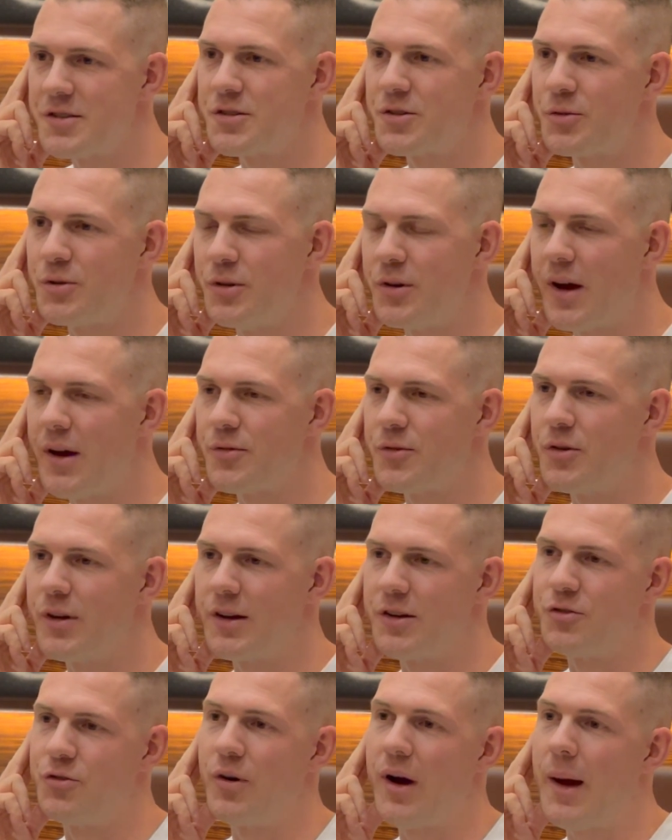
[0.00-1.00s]
So you have to
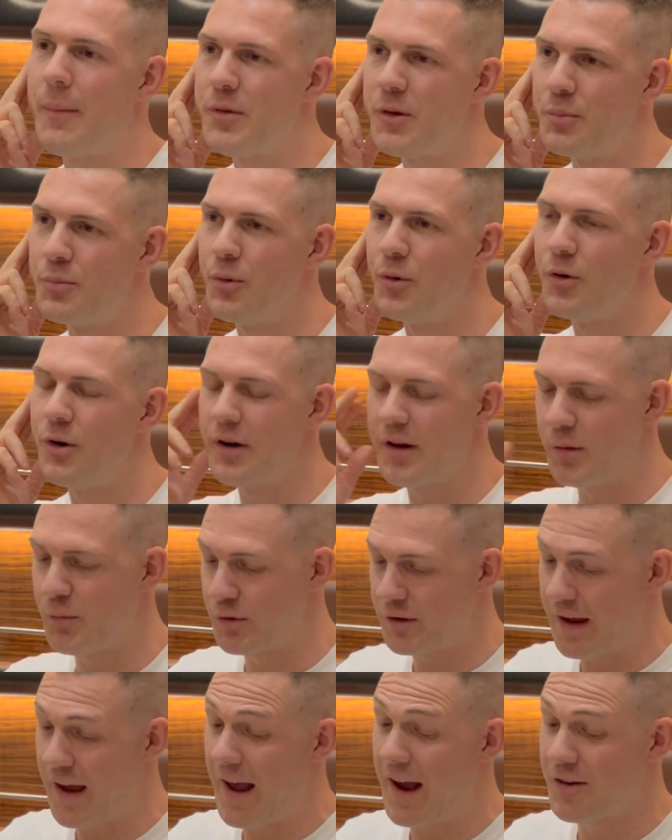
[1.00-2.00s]
like grab the board, and I
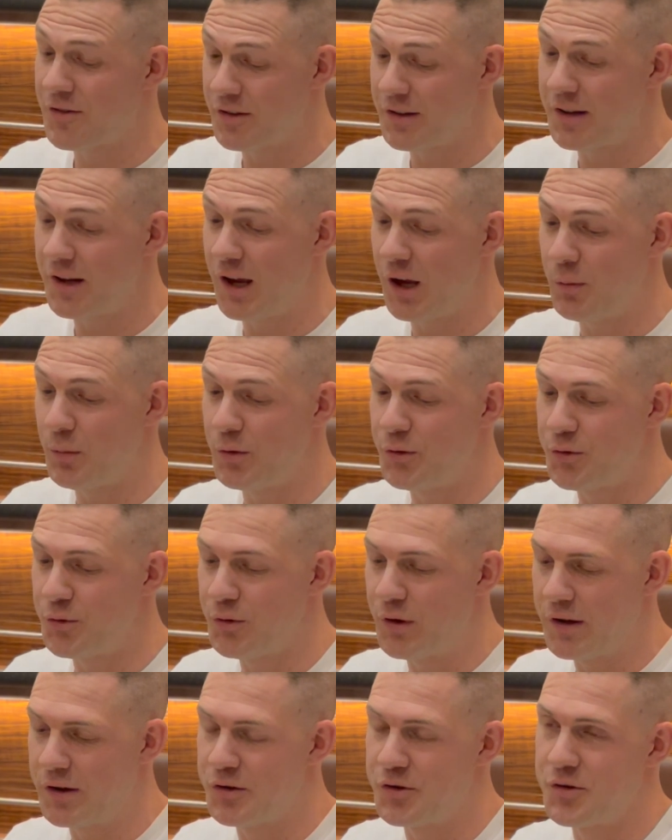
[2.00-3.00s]
was actually able to
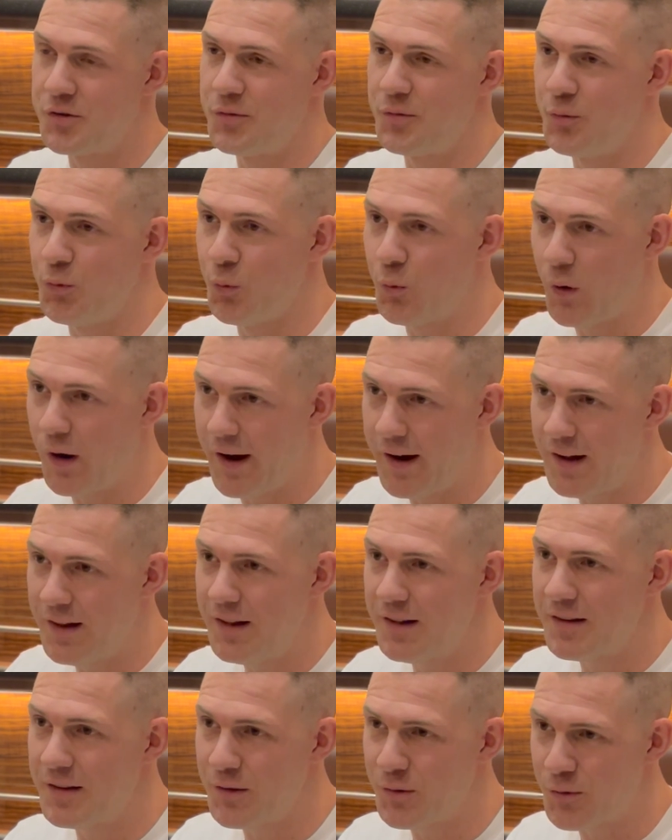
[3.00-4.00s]
like,
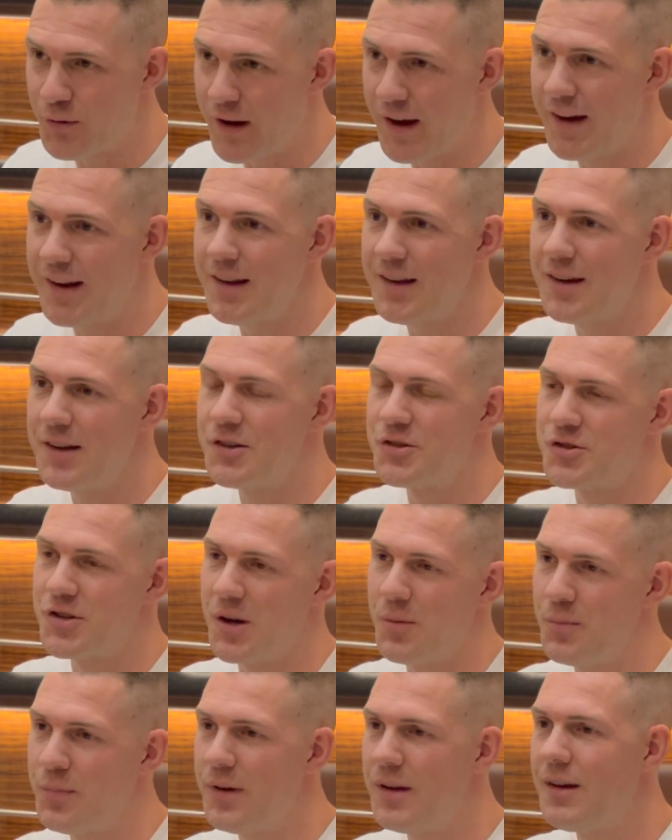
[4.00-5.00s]
while riding it,
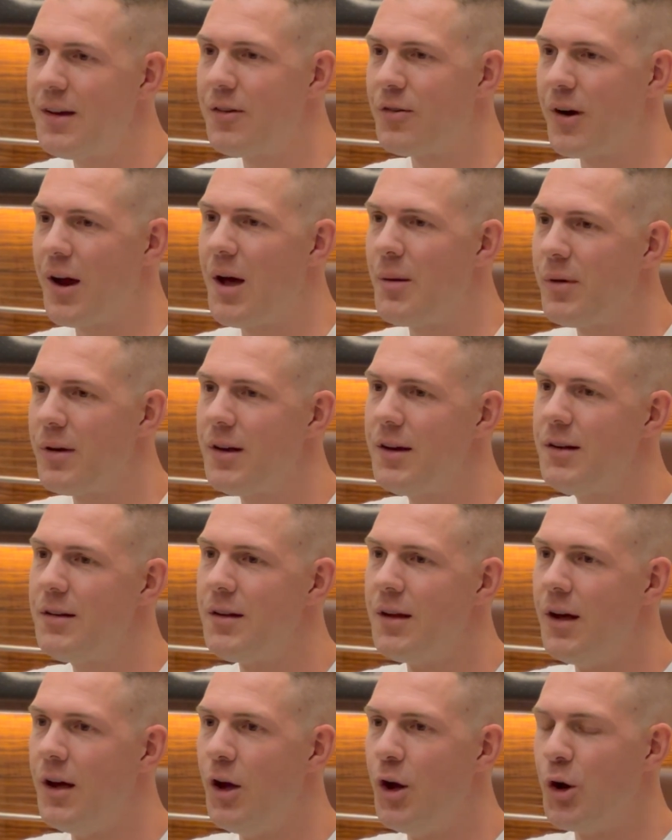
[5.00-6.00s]
jumping, grabbing
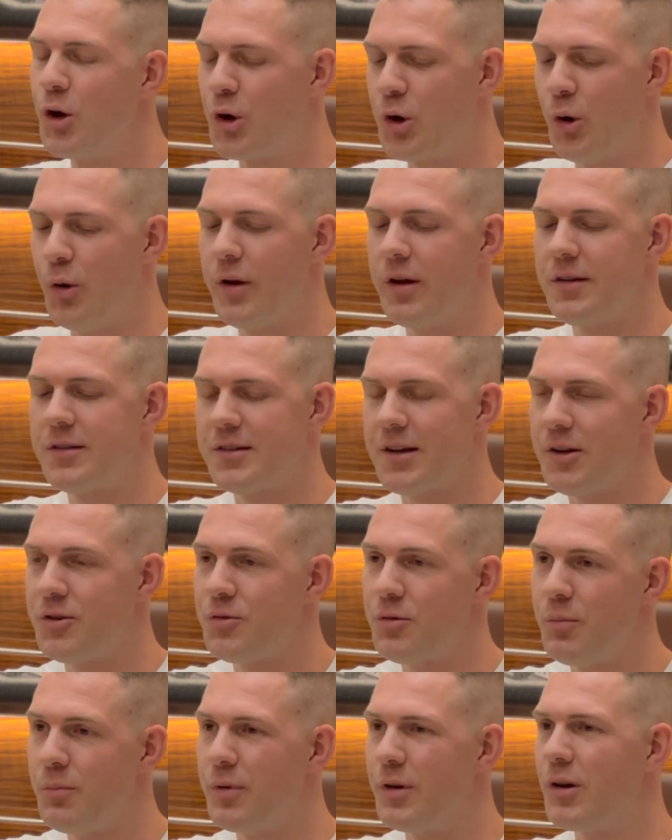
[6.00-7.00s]
it, going inside
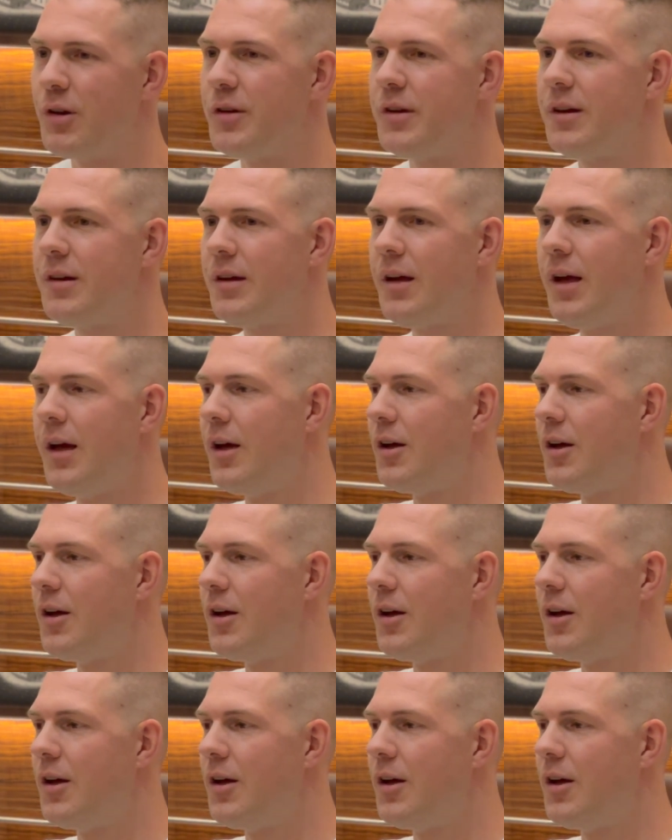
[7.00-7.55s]
to a building,